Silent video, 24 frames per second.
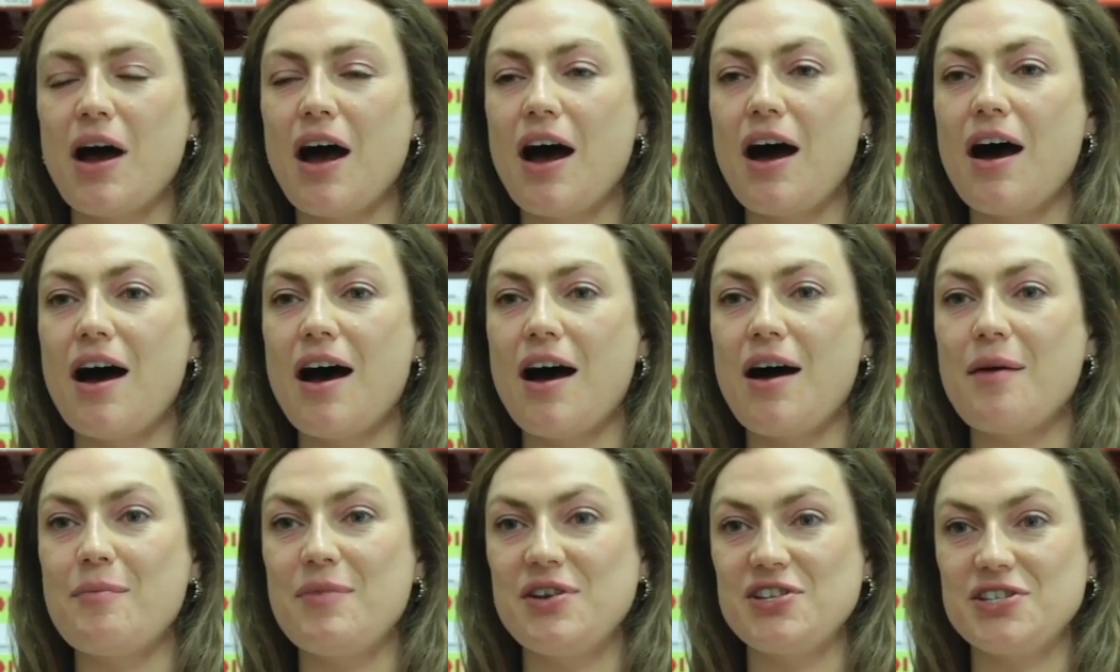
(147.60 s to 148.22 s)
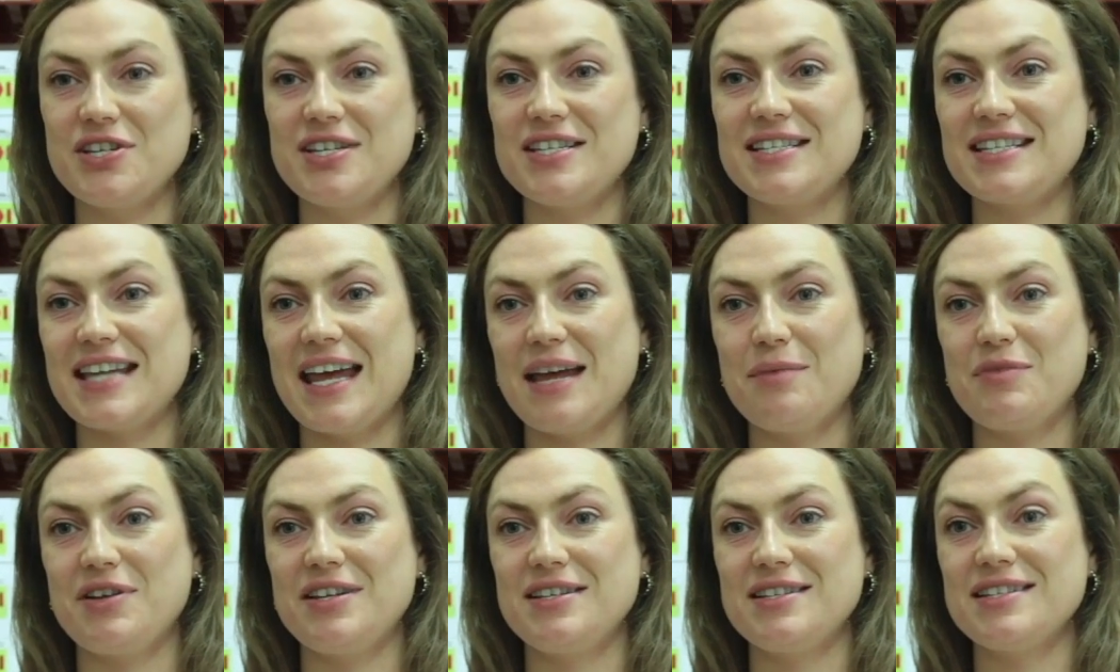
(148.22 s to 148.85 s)
Our mission
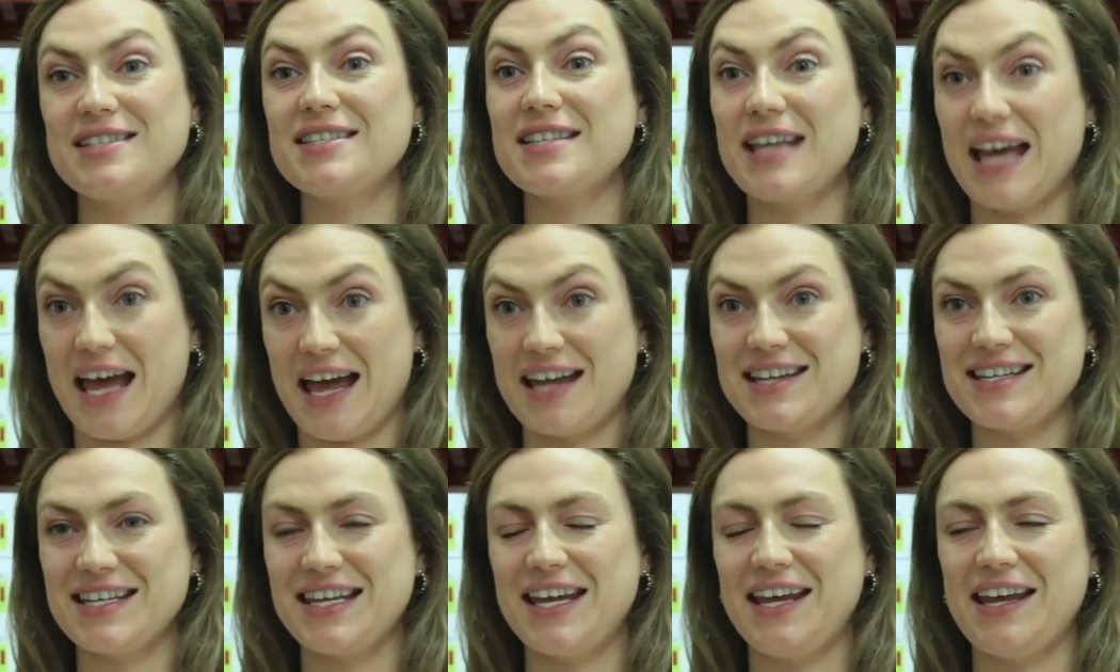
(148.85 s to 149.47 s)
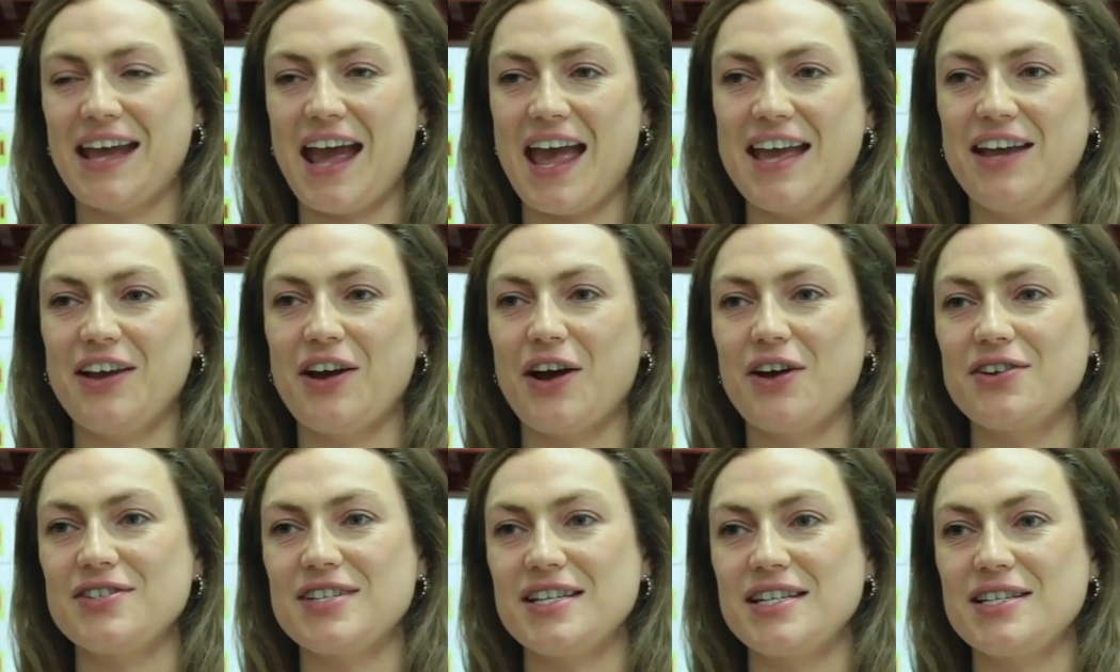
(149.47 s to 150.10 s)
statements at Hey
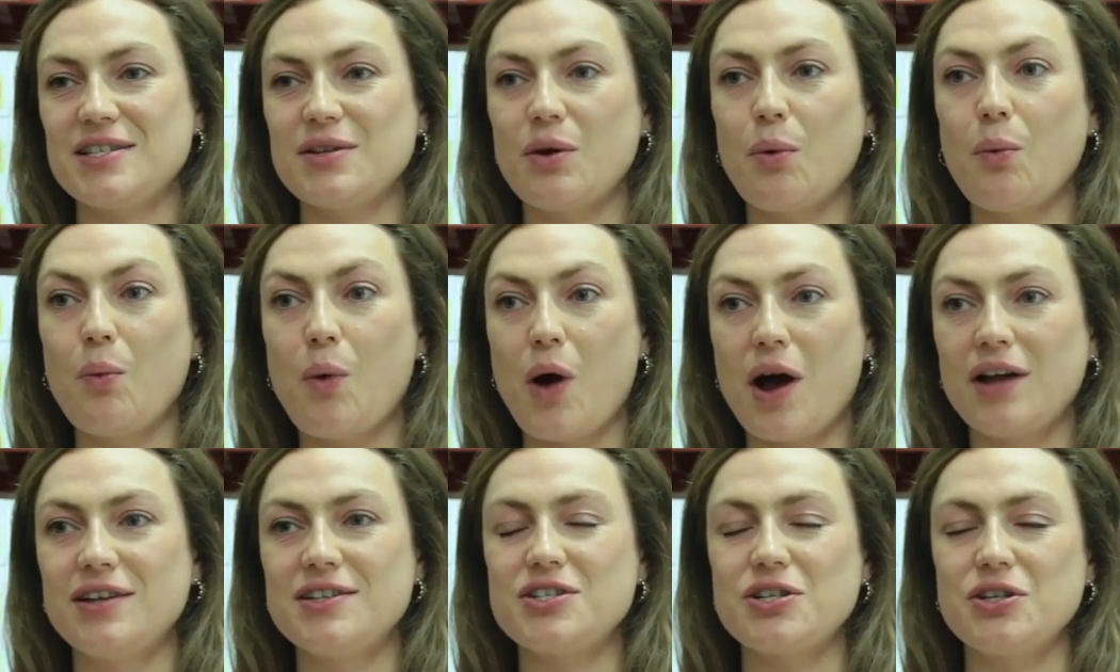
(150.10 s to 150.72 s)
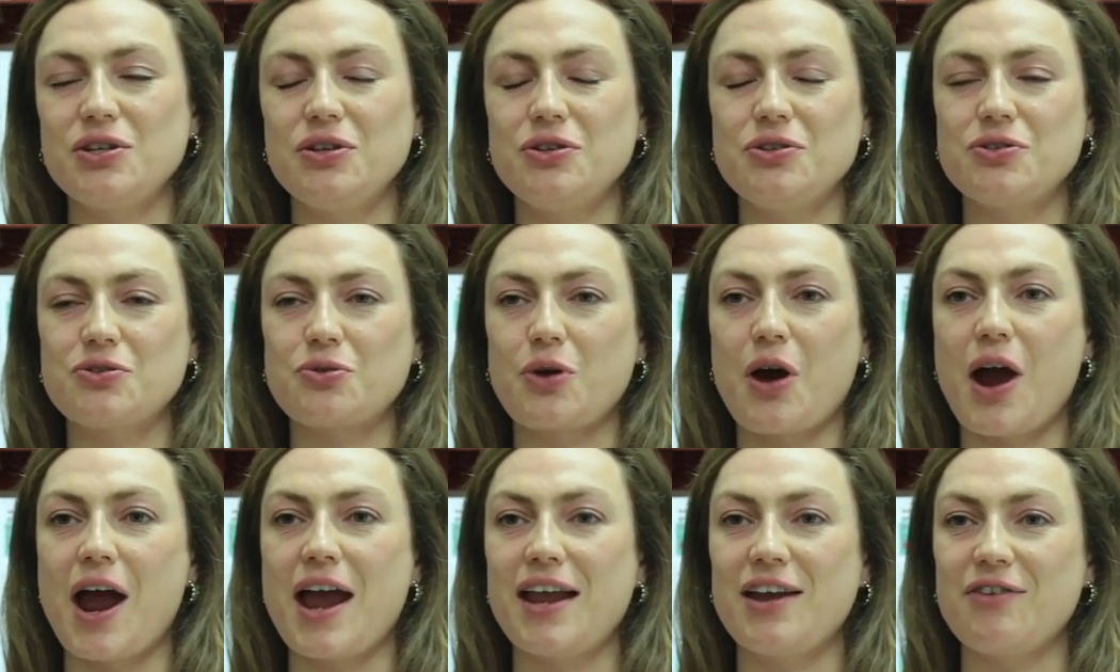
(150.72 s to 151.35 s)
Girls is 1. To
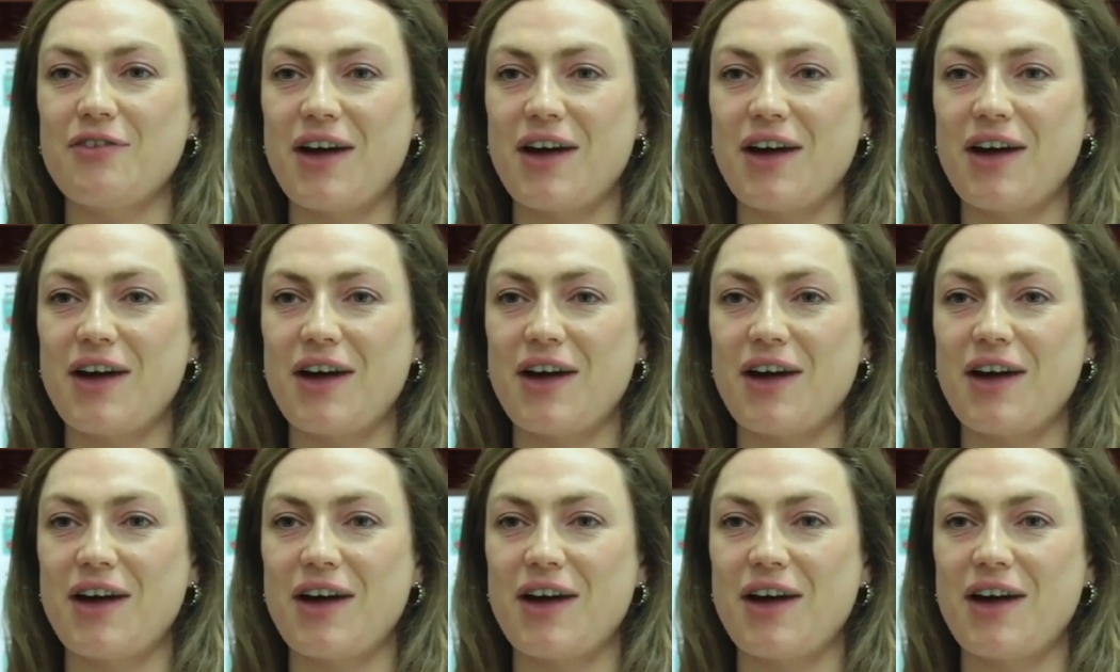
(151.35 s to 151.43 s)
try and